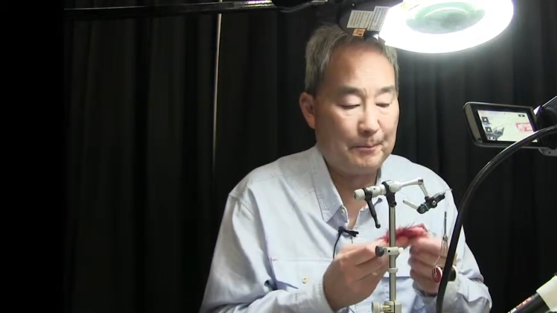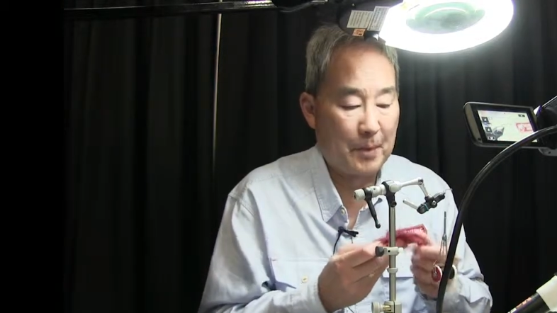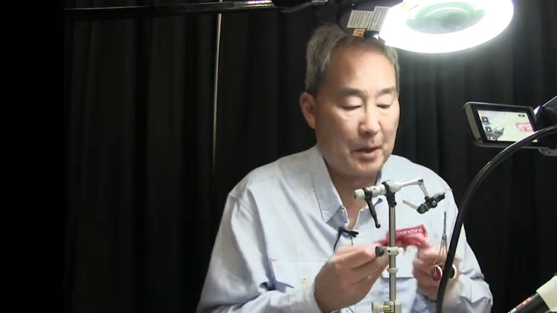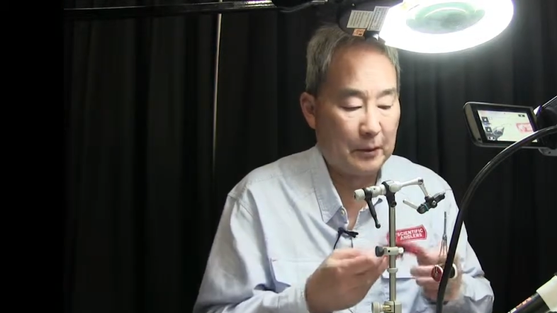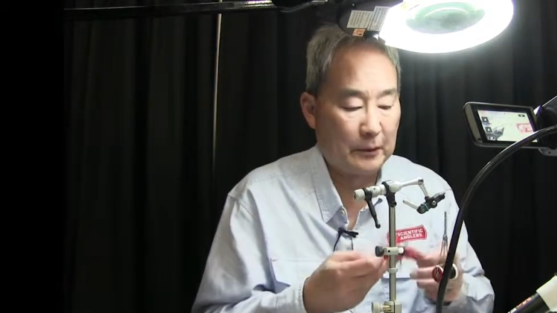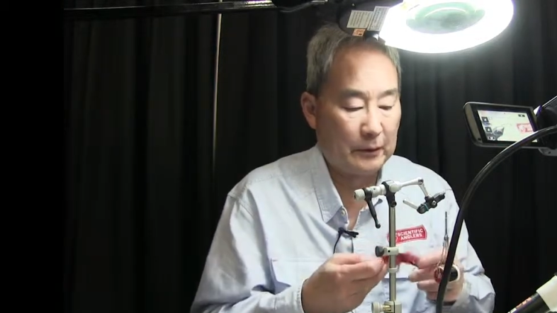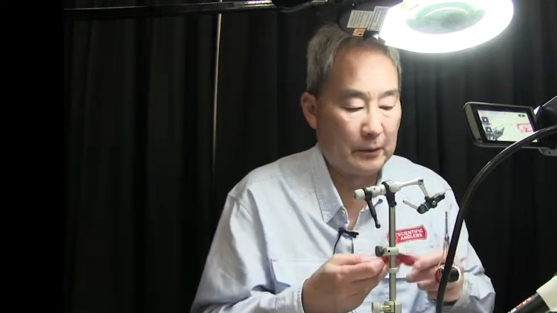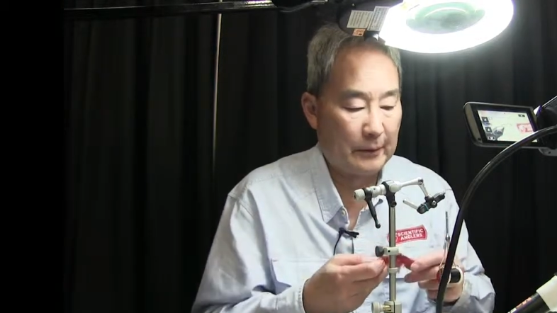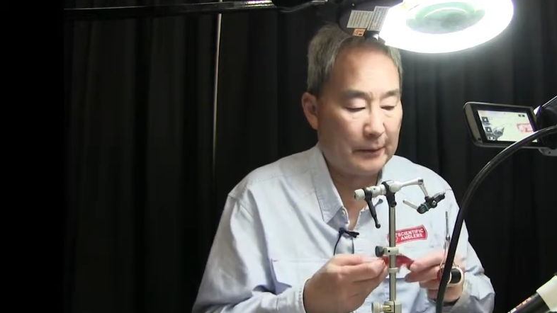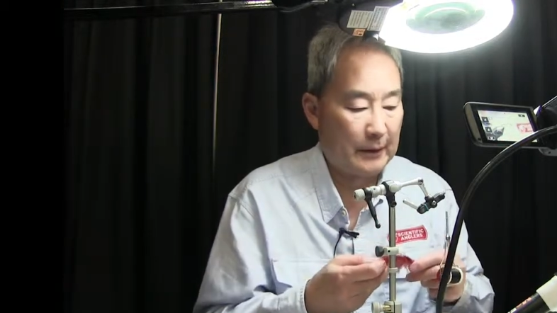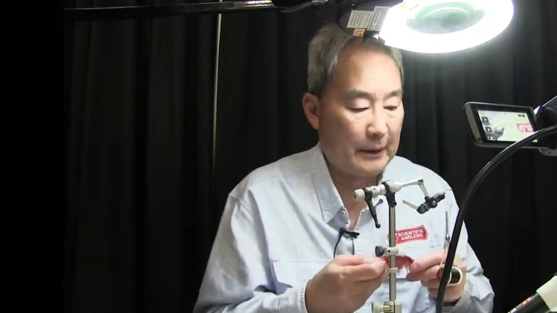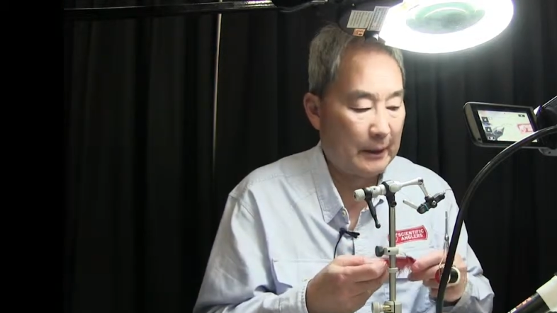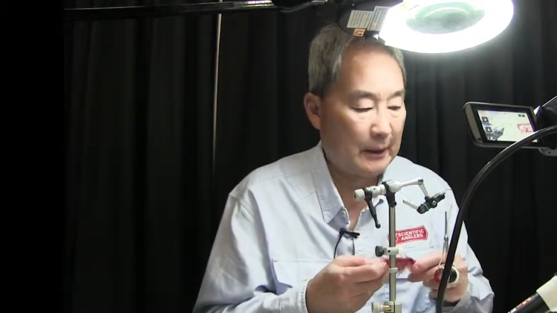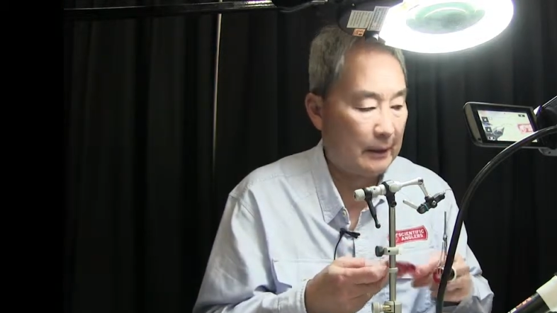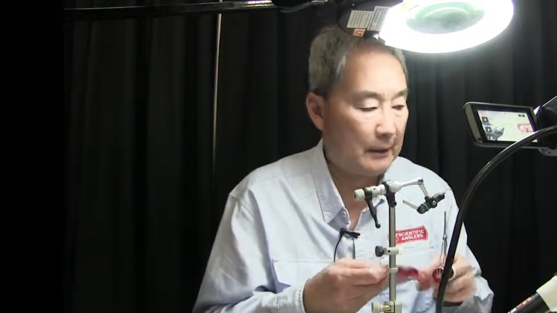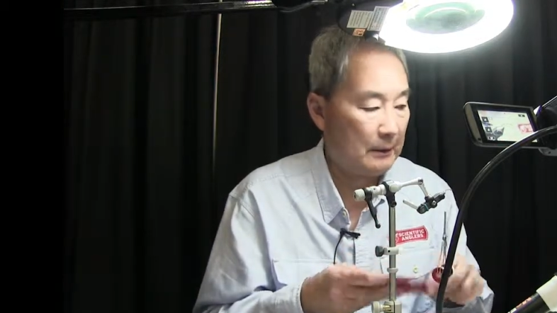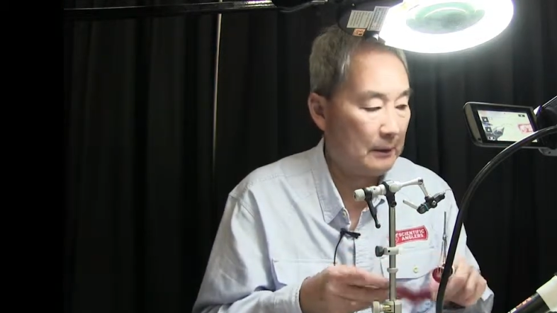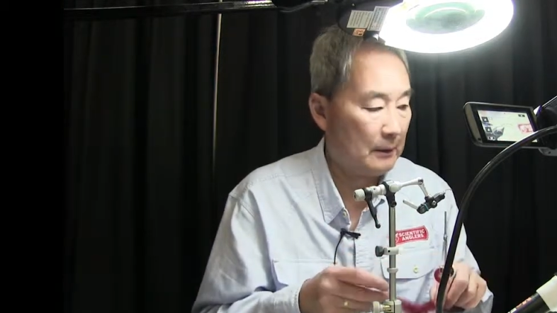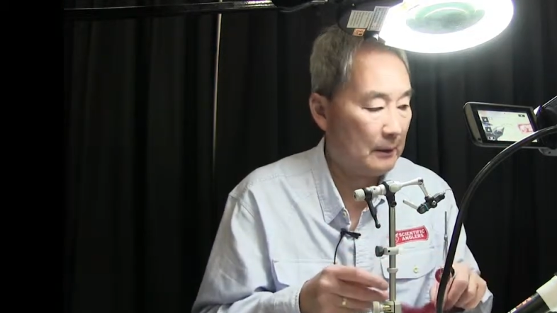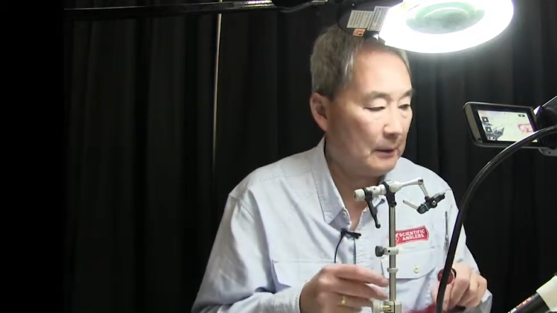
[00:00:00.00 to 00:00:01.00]
bonked on the
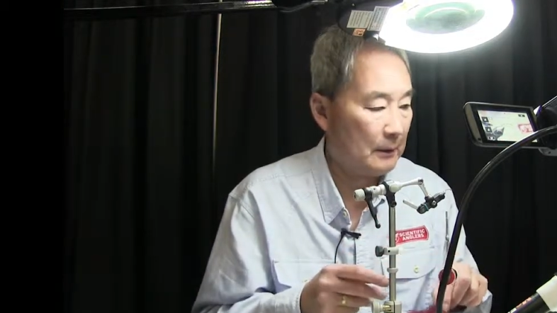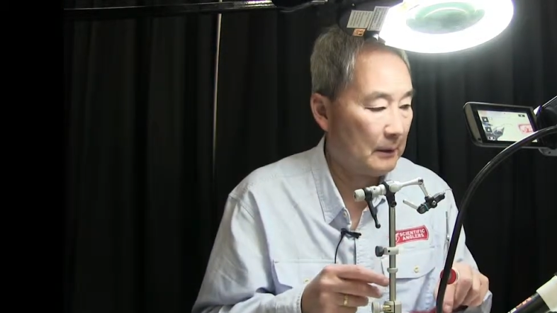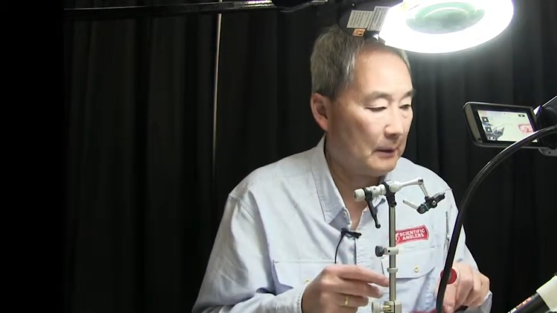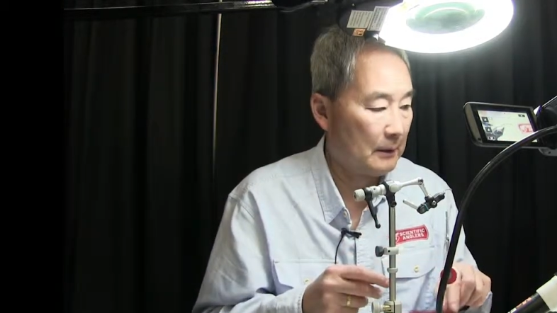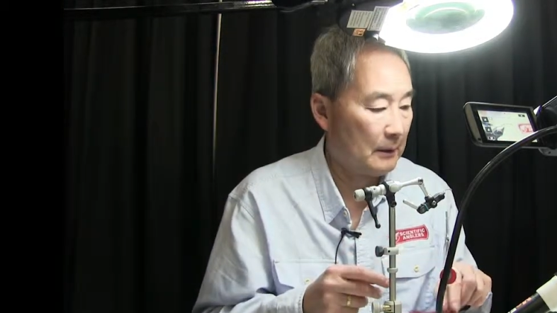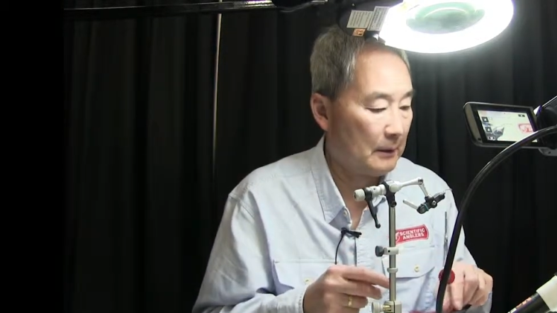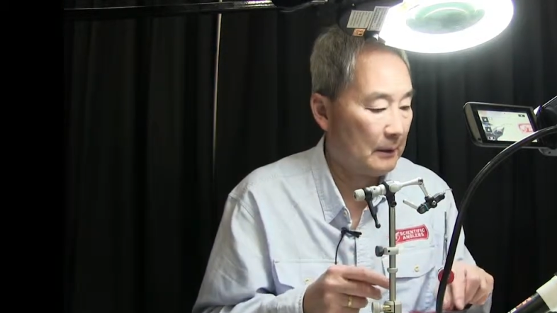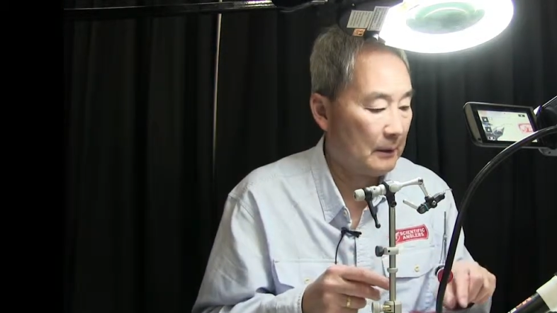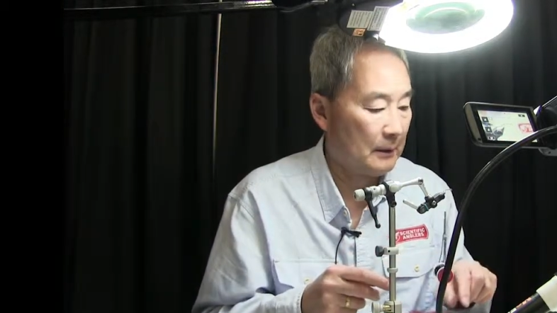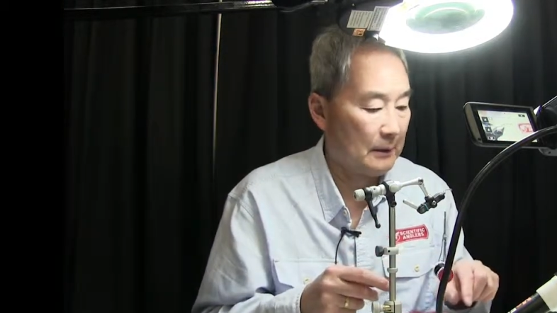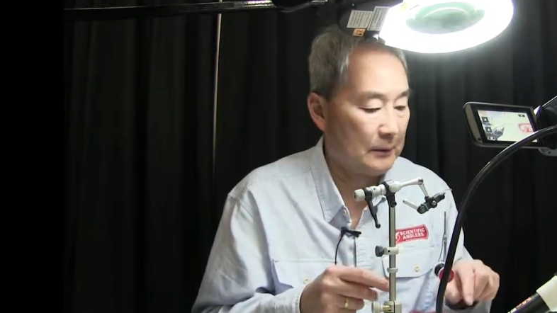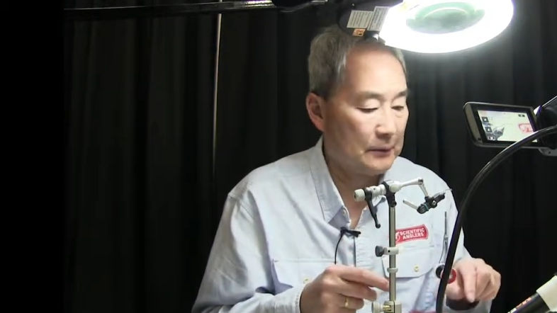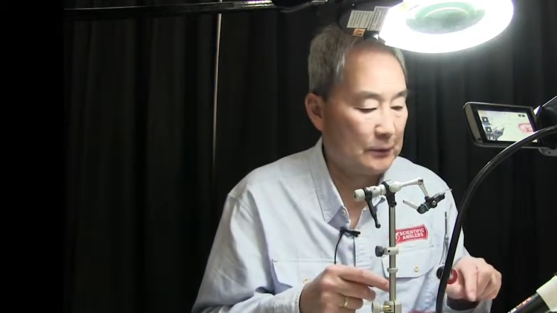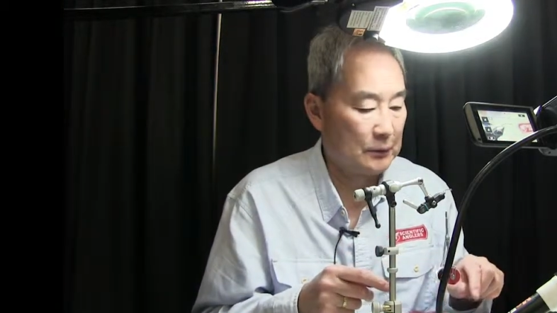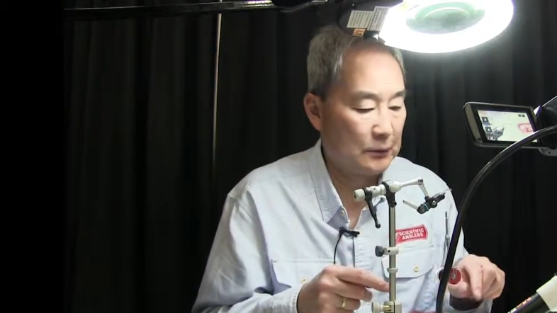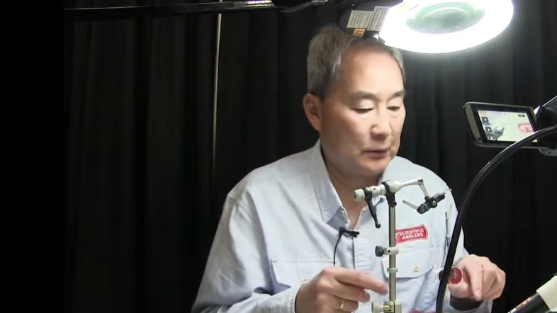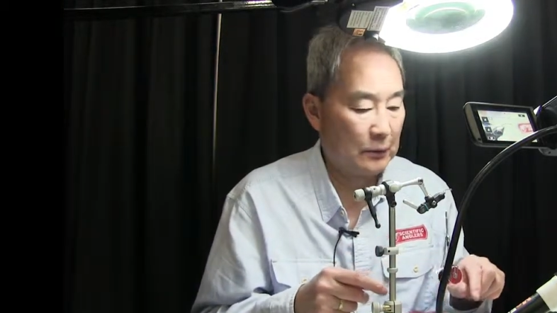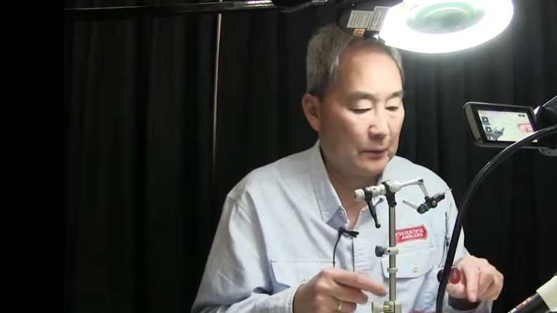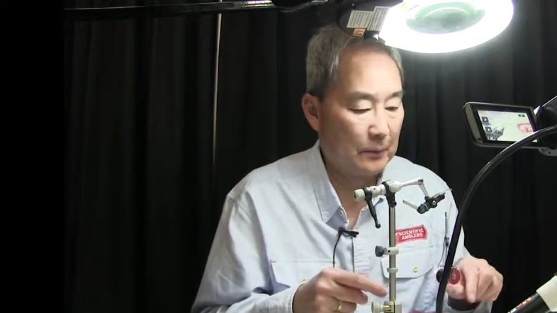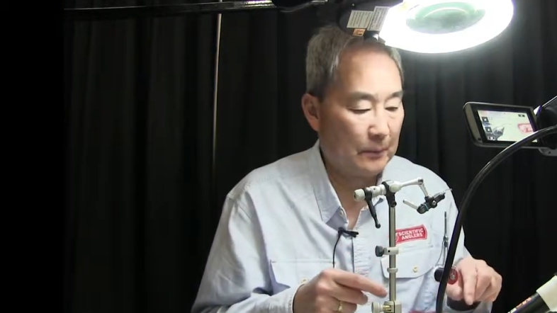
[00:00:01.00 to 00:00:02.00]
head.
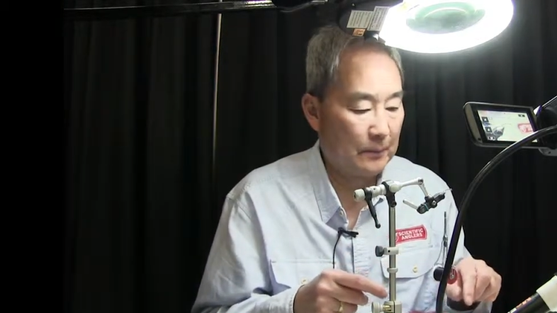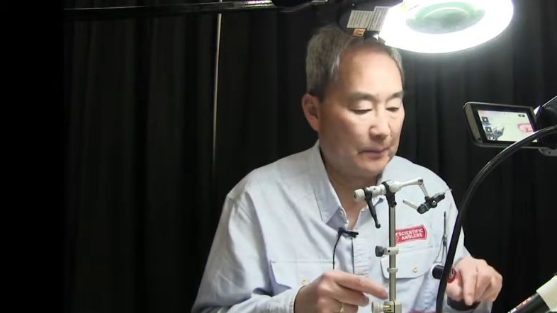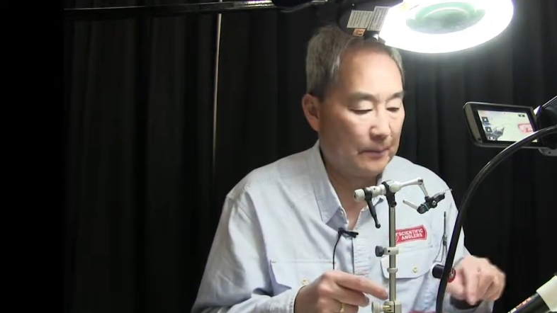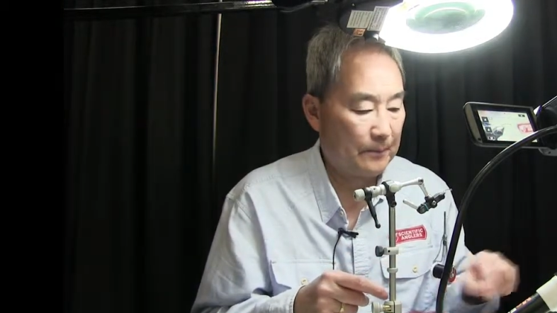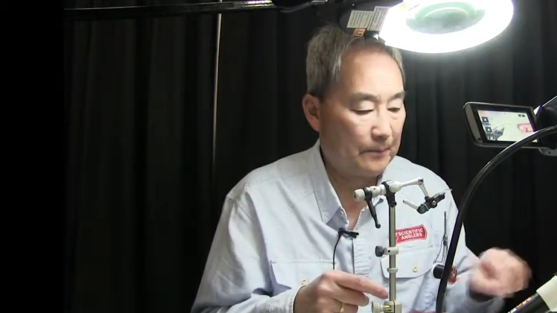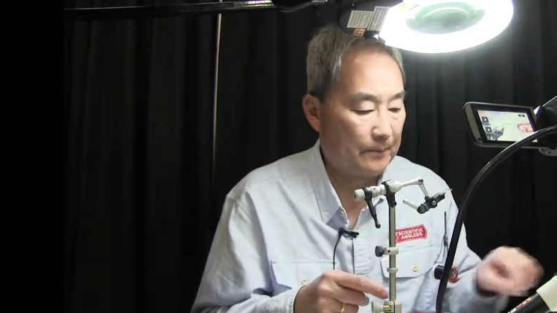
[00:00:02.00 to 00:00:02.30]
So